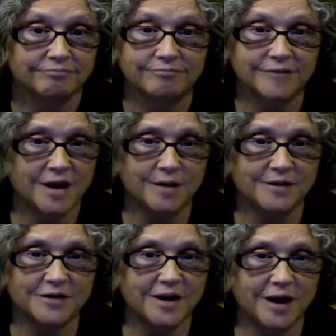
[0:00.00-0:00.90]
Not a
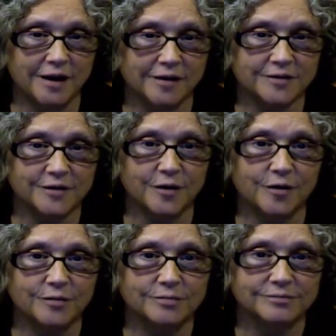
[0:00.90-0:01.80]
mistake,
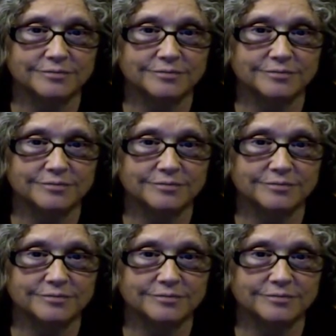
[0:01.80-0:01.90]
so